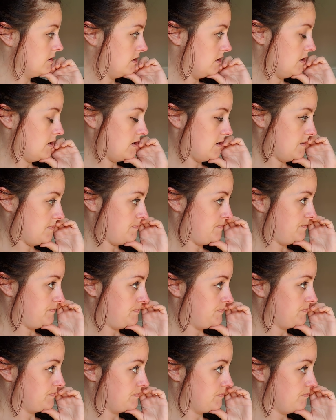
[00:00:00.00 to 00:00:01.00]
um,
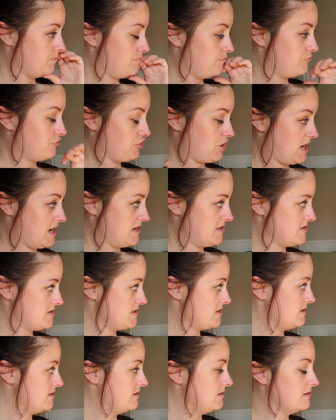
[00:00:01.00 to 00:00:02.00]

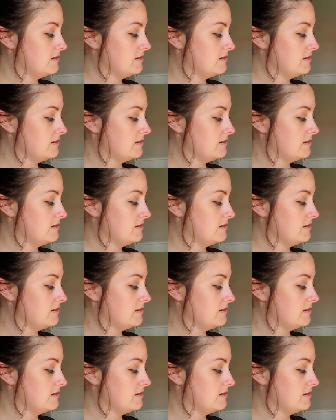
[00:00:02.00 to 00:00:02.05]
trays.